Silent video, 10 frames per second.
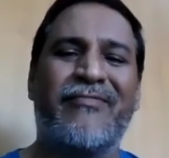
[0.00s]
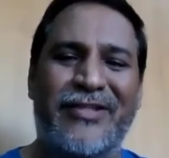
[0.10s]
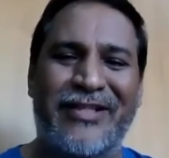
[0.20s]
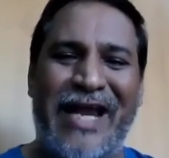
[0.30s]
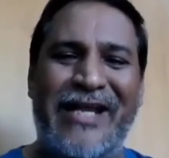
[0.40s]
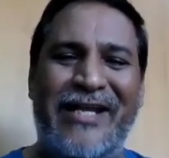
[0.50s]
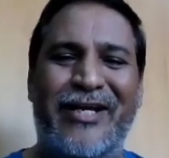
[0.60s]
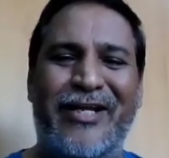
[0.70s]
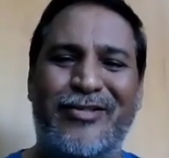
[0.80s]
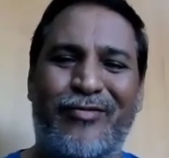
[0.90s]
with
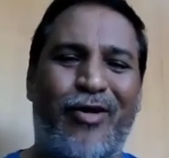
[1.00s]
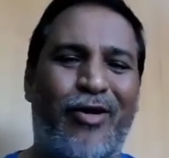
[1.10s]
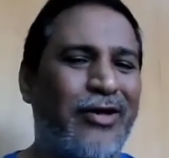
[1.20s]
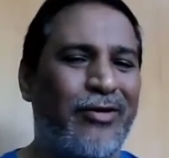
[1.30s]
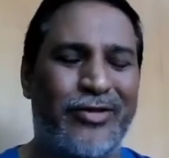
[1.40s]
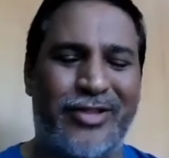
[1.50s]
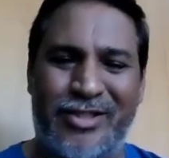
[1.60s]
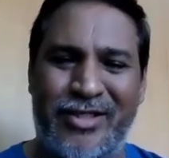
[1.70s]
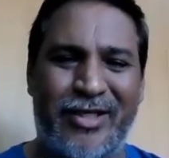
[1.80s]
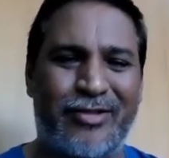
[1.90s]
90 days of lockdown or
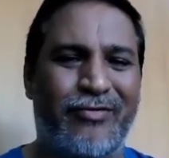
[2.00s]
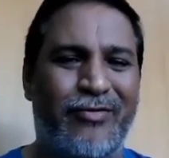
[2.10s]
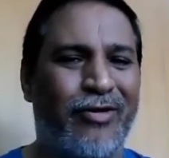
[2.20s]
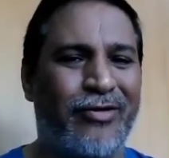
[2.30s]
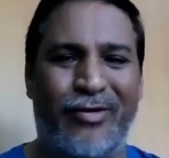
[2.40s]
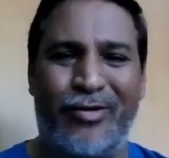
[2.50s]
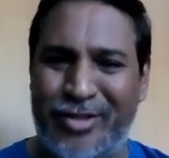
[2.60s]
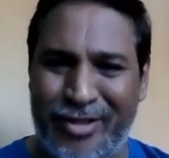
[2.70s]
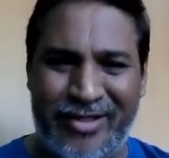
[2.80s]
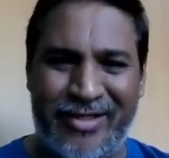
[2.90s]
60 days of lockdown or
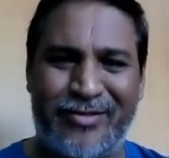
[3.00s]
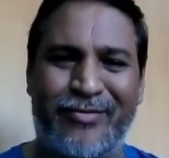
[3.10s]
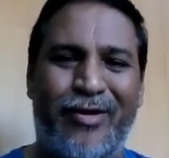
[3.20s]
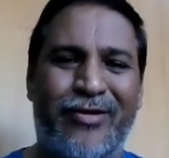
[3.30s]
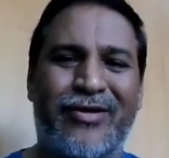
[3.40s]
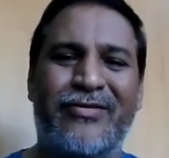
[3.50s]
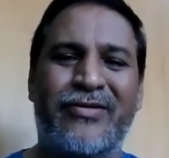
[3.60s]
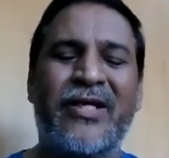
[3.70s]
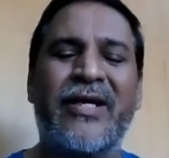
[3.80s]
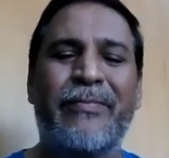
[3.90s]
30 days of lockdown,